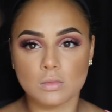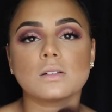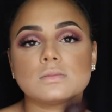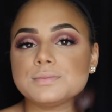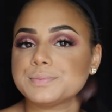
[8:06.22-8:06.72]

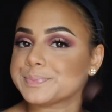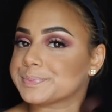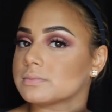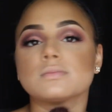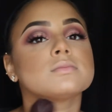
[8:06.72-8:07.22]

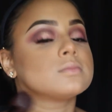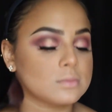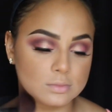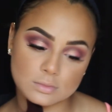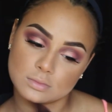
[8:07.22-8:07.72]

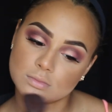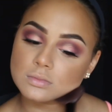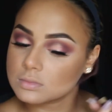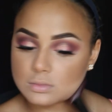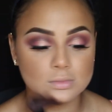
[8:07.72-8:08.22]

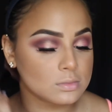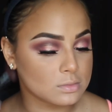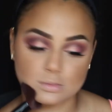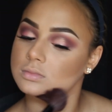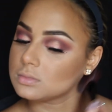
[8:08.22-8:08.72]

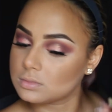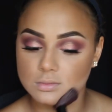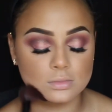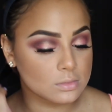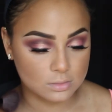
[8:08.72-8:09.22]

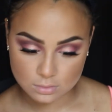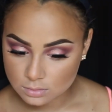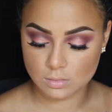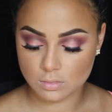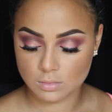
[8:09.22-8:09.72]

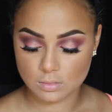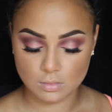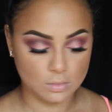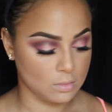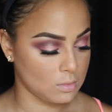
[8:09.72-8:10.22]

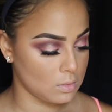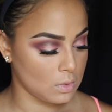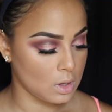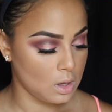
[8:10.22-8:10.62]
(silence)